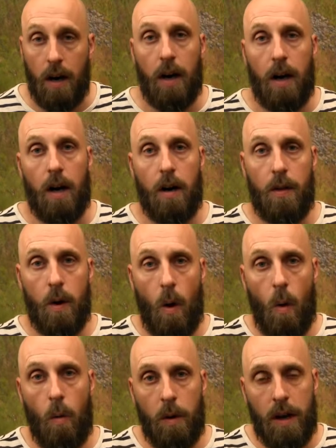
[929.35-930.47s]
their
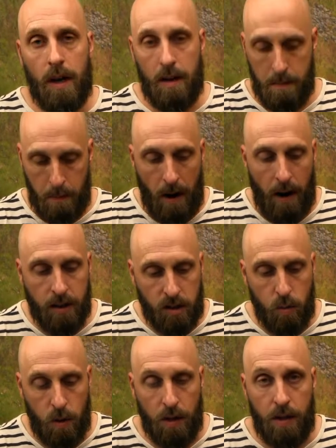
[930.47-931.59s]
own
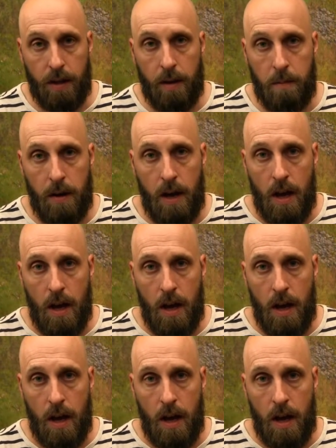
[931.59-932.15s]
pots with them